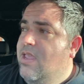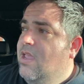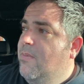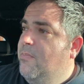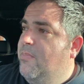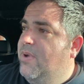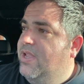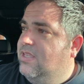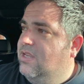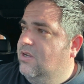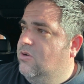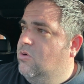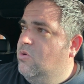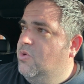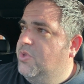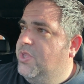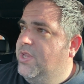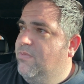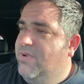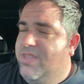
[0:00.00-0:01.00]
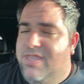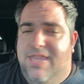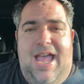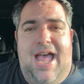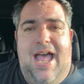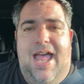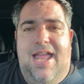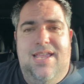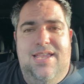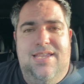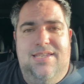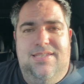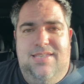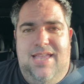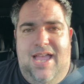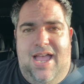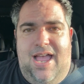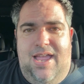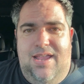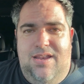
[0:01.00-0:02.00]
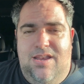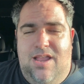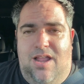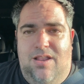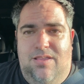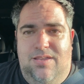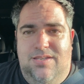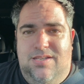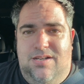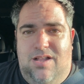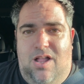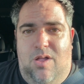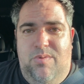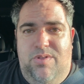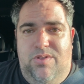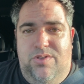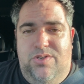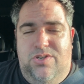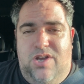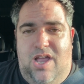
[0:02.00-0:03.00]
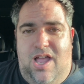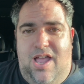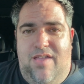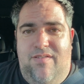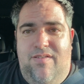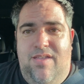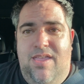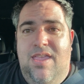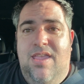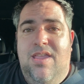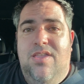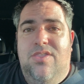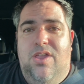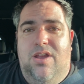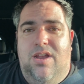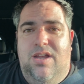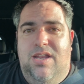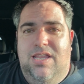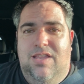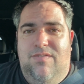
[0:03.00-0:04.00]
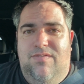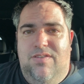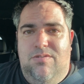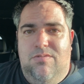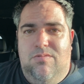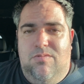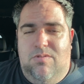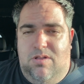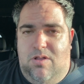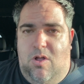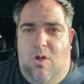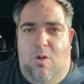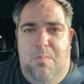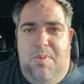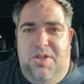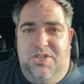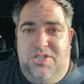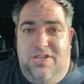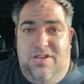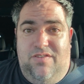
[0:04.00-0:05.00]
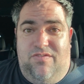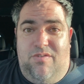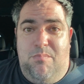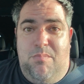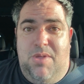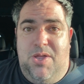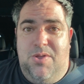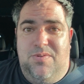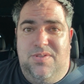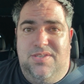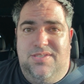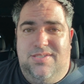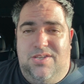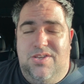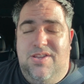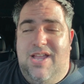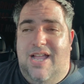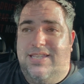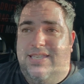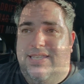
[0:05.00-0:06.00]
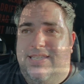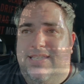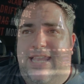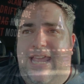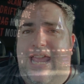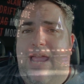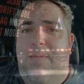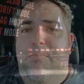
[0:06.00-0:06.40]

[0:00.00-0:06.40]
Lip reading: But the cool thing with that is that not only is it all-wheel drive, they're going to give you a whole bunch of different modes. So you got slam